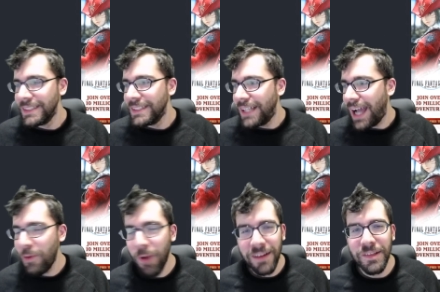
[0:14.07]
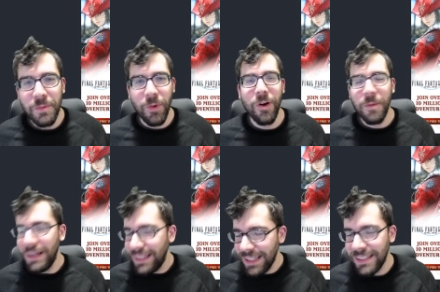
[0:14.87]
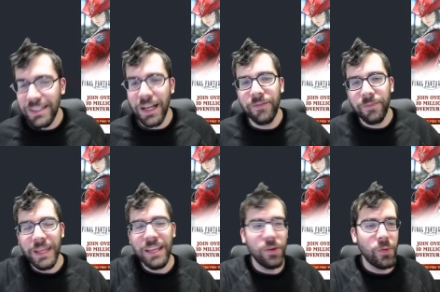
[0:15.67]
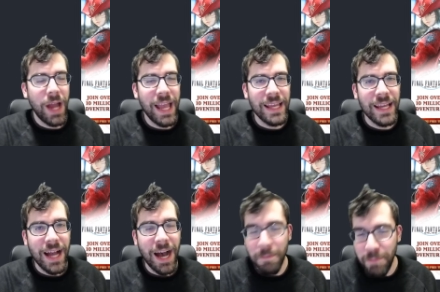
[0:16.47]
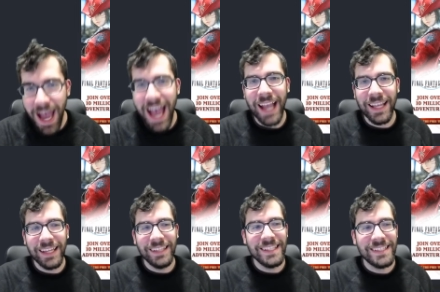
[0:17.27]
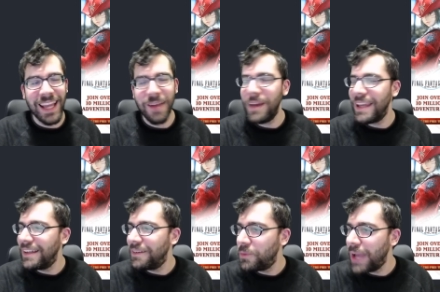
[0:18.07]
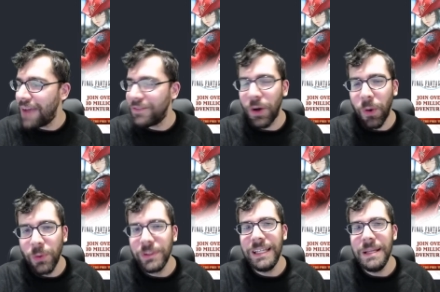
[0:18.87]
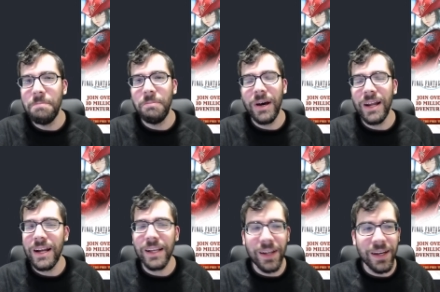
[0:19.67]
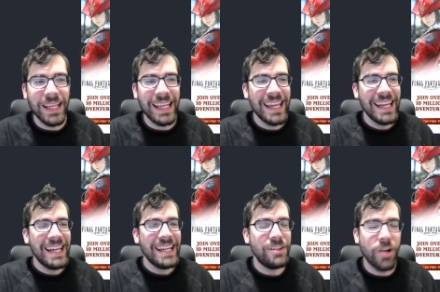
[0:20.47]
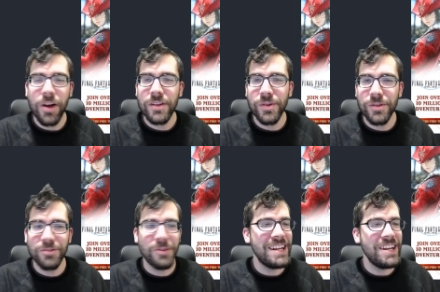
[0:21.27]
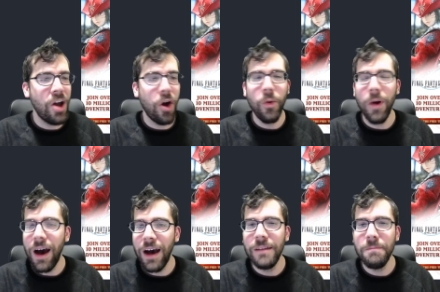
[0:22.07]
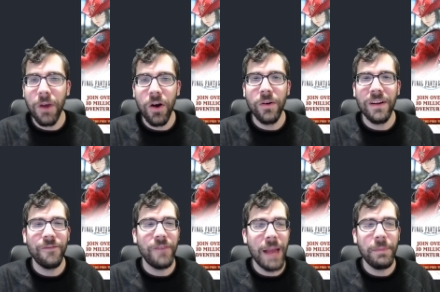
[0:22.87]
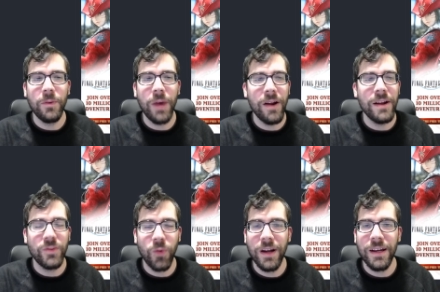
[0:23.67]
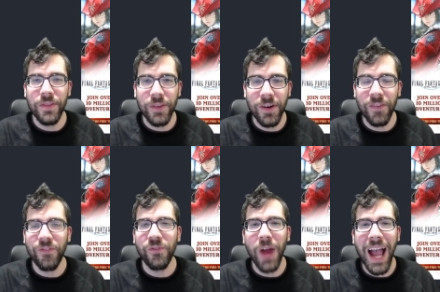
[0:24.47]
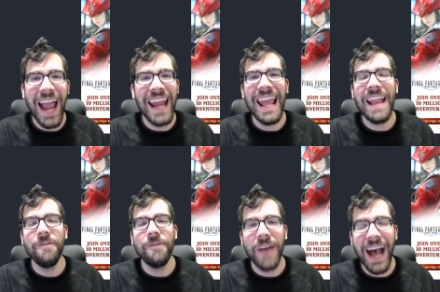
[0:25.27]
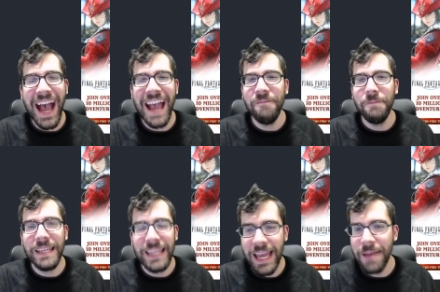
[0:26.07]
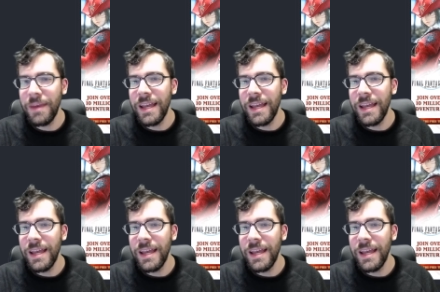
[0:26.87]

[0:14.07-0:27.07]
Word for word: I want to do more, but it's tough. Either way, I'm back, and this time and we have an oldie but a goodie. Dark Souls three no H U D mode, February twenty-third, Friday, five P M